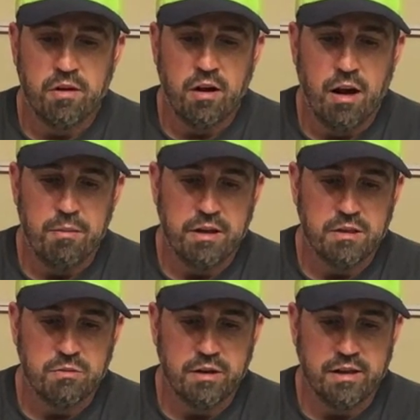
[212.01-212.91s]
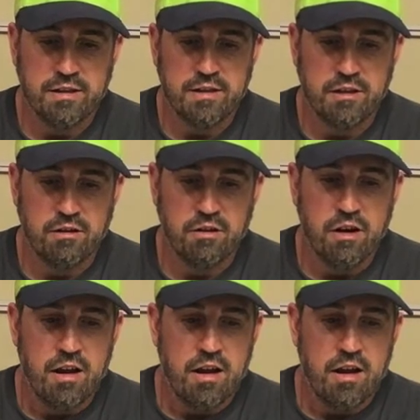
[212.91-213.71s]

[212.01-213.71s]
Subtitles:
hobbyist would consider